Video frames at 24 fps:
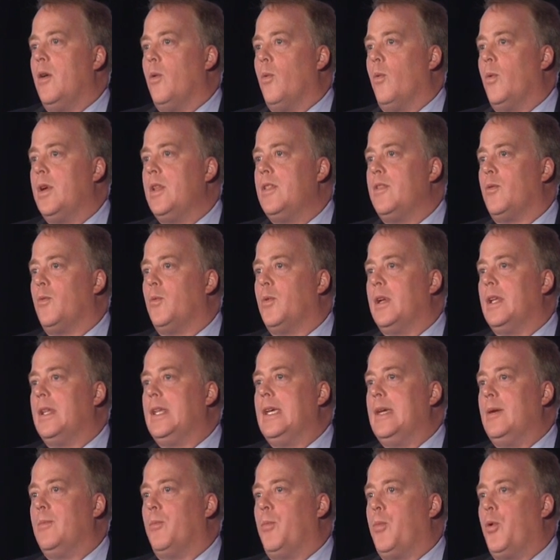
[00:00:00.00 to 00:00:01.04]
One of the
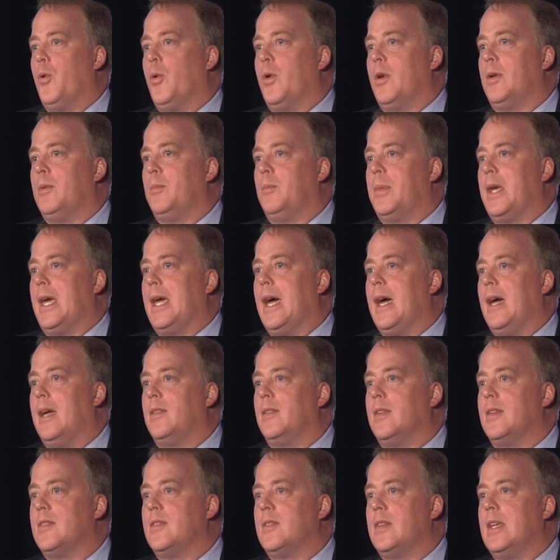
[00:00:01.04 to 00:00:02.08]
really important
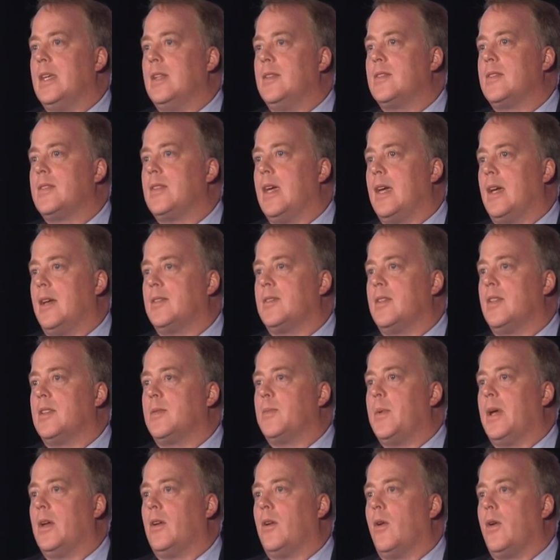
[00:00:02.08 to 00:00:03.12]
behind the scenes things
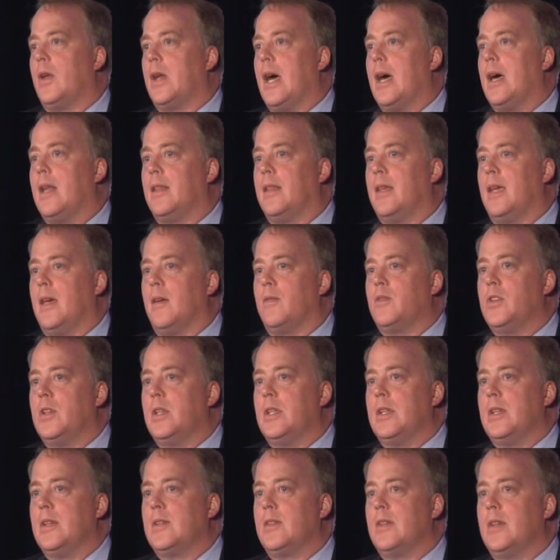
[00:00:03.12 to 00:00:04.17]
that's been going on in the
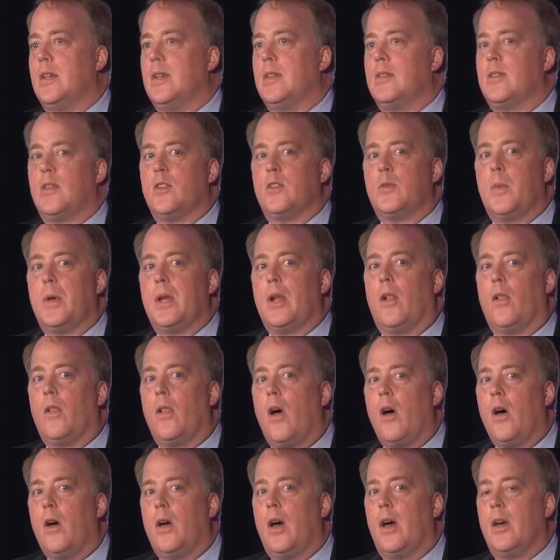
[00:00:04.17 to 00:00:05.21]
FGDC is there's been a
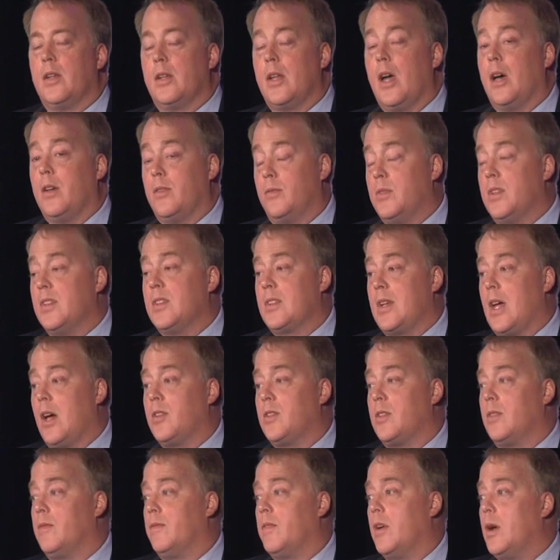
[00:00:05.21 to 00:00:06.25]
long a, a
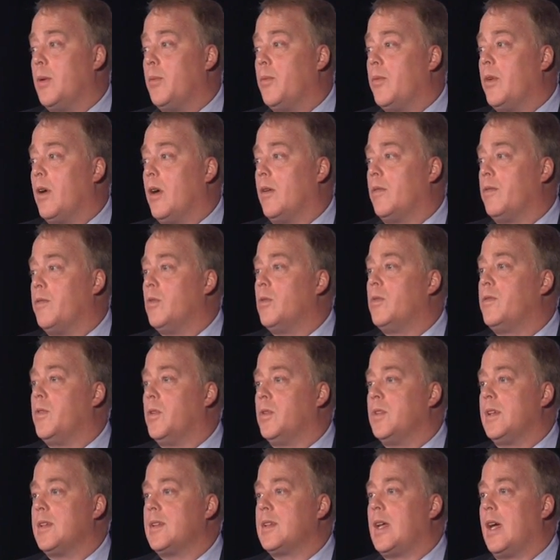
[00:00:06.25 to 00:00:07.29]
discussion, very uh,
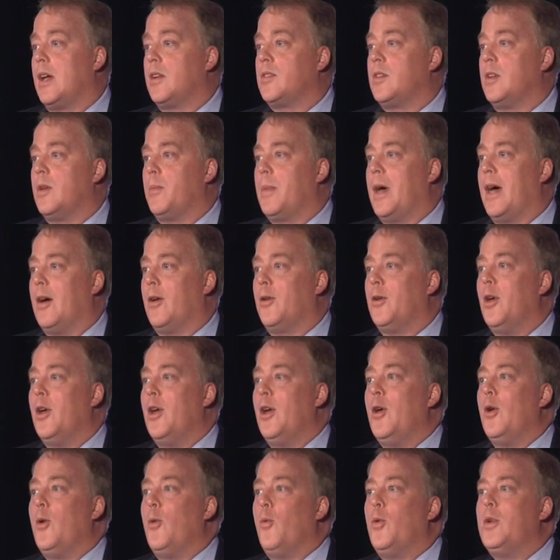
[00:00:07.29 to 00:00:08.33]
fruitful discussion about
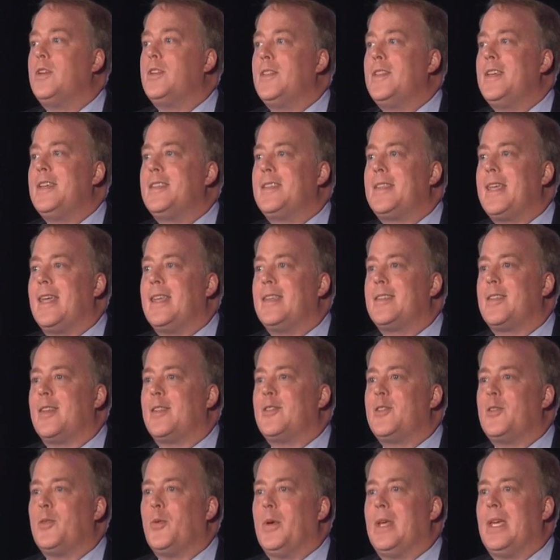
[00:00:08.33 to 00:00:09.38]
which of these data
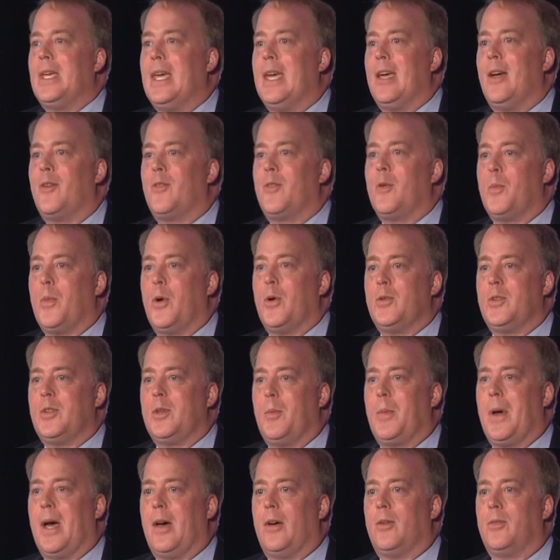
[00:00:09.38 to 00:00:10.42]
sets do we care the most
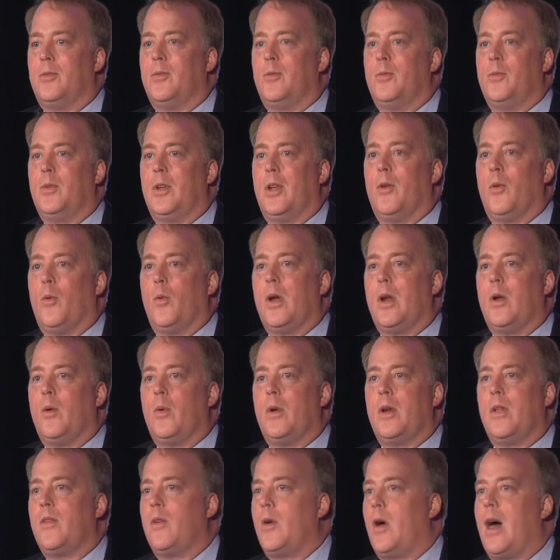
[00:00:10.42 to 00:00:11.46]
about? You know, what,
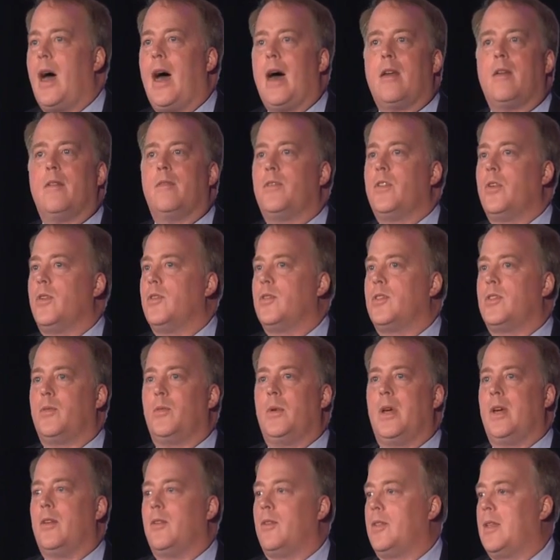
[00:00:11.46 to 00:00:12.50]
what are the, out of those
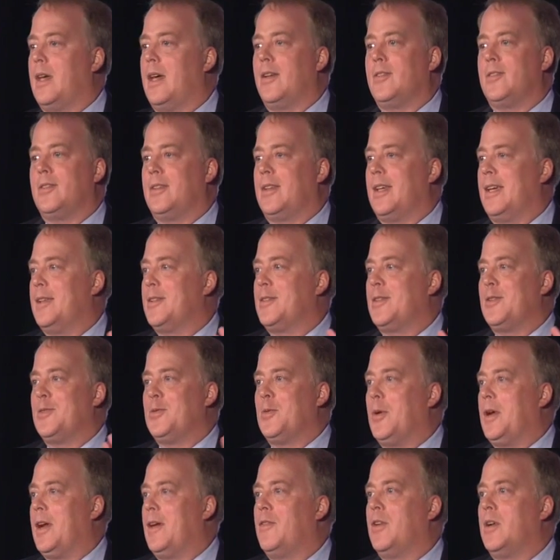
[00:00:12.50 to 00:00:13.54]
300,000 data
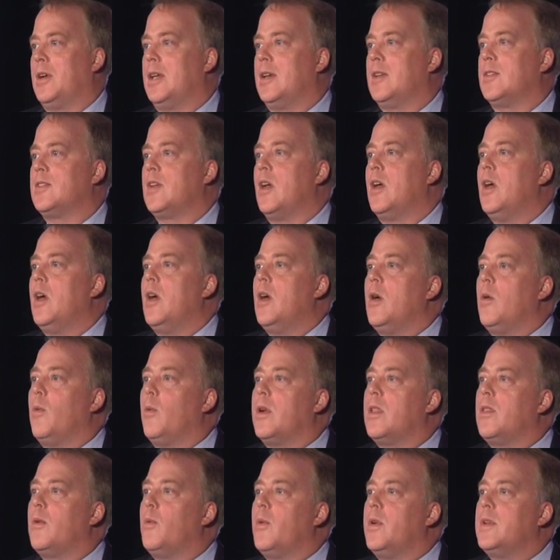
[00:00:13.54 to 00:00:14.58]
sets, whatever it is,
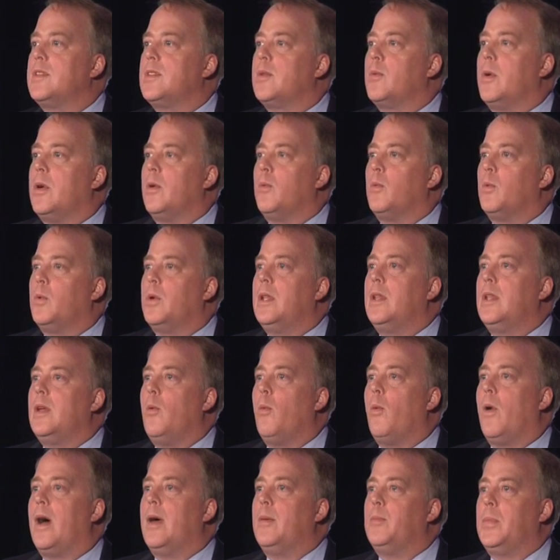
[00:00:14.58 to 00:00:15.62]
what are the ones that we really
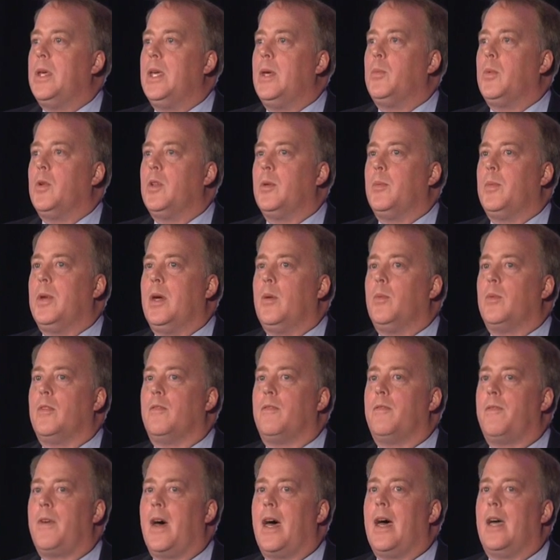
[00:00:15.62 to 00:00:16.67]
want people to be able to
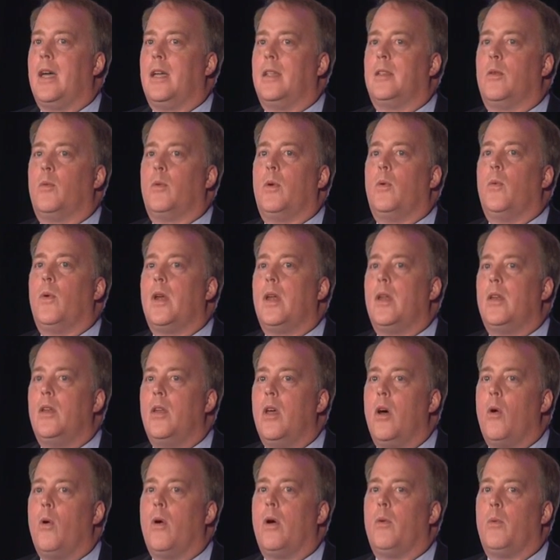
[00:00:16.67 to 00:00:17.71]
find, that we want to
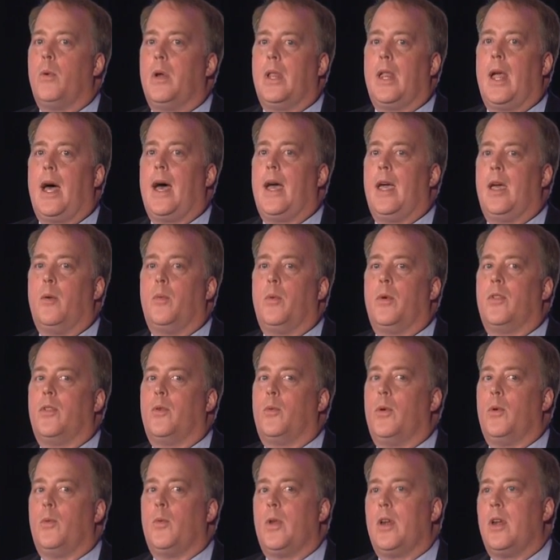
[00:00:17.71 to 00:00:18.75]
know are reliable,
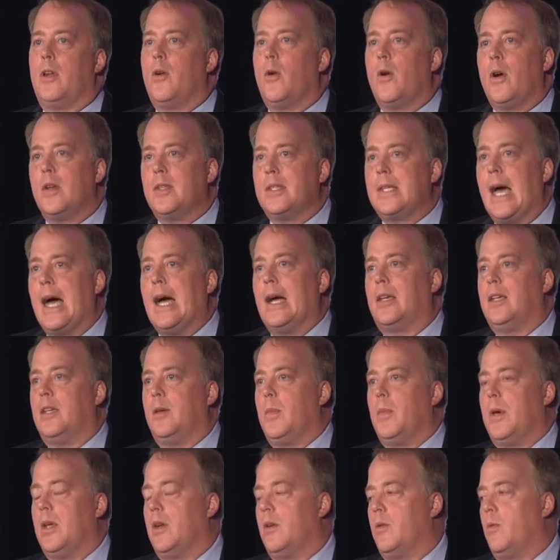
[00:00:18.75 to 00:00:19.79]
that we want to know are
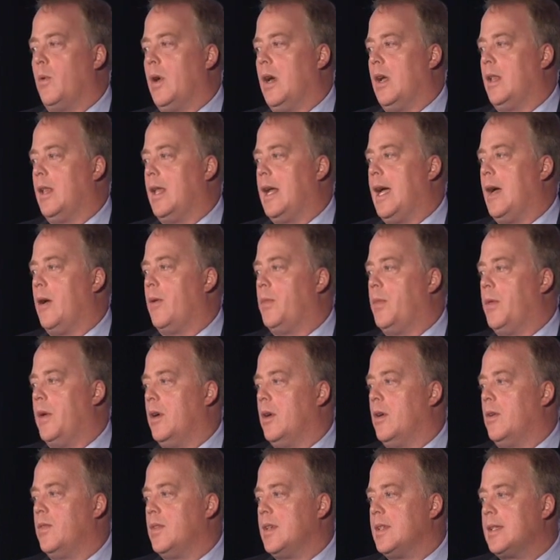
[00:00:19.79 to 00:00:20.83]
documented well and out
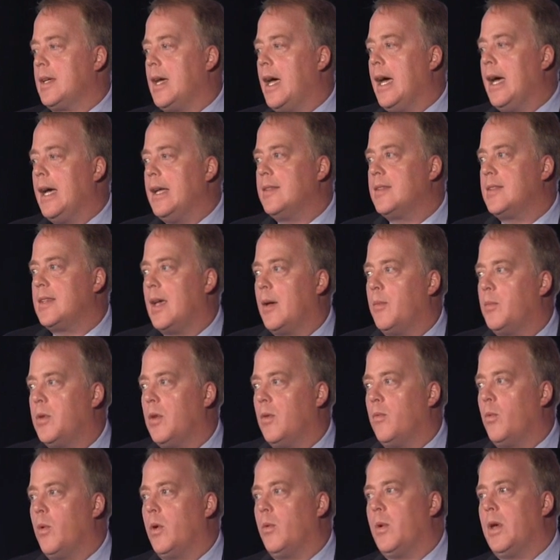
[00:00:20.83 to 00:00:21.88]
there? And this concept
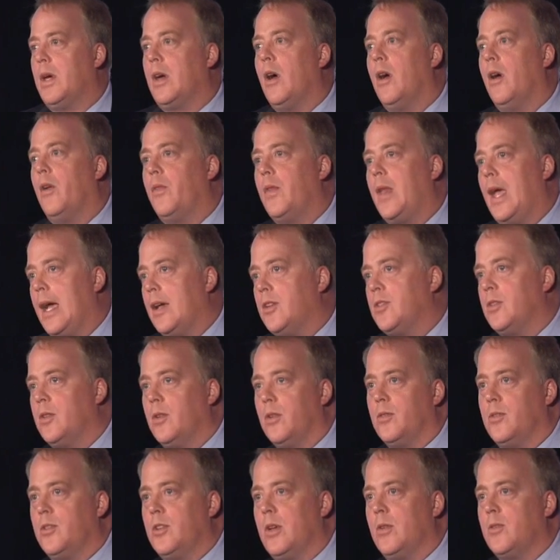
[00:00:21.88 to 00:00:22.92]
of what we call
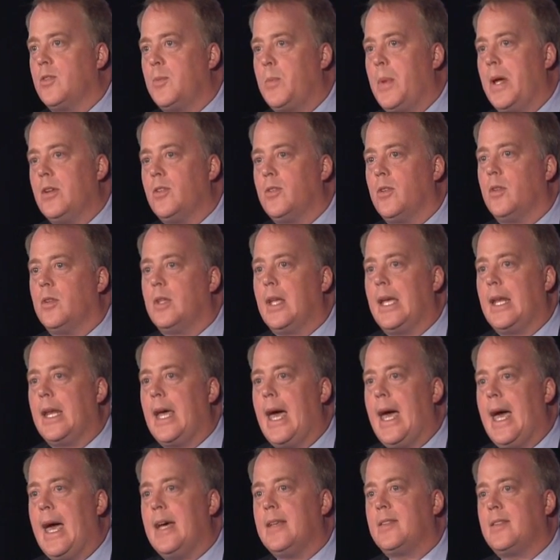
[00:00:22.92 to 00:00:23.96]
national geospatial data
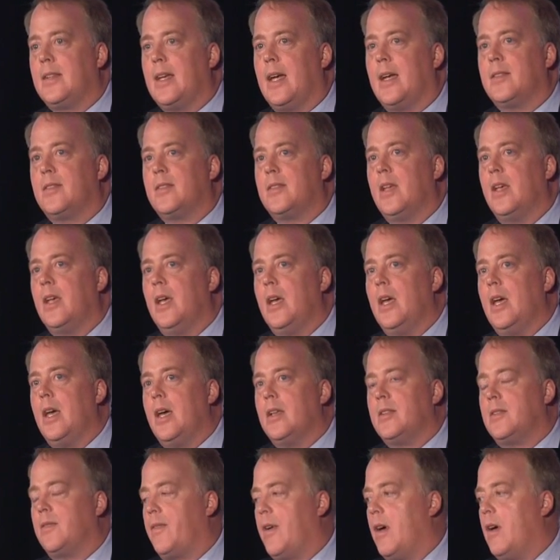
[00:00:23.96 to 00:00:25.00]
assets
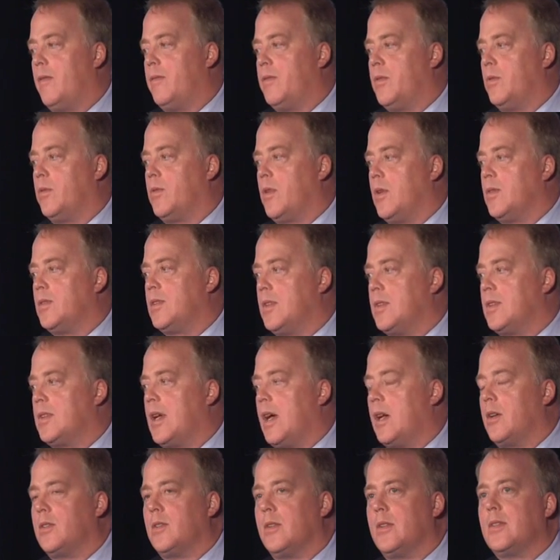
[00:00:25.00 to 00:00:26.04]
has evolved through those
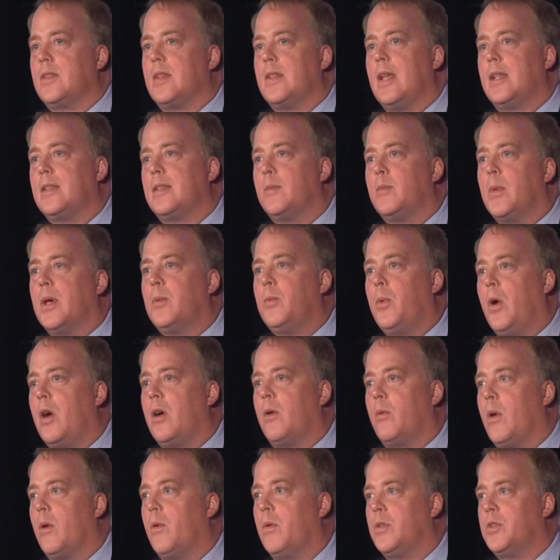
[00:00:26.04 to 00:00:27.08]
discussions. And that's a big
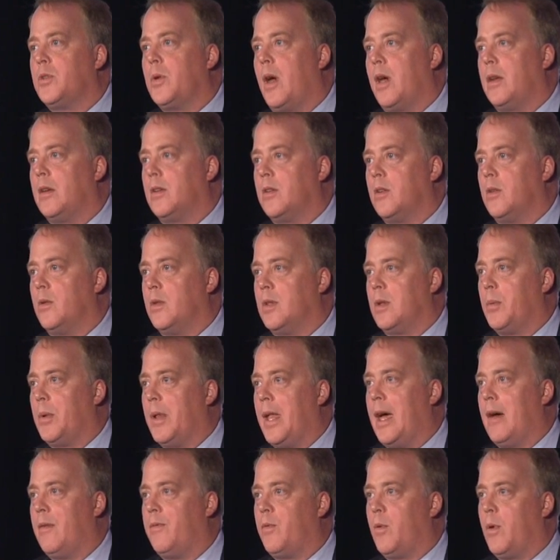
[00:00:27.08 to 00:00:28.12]
part of what we're trying to do in the
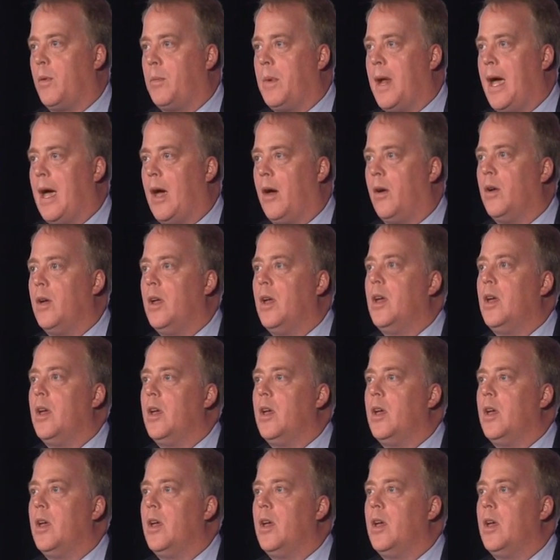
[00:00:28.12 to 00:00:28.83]
platform now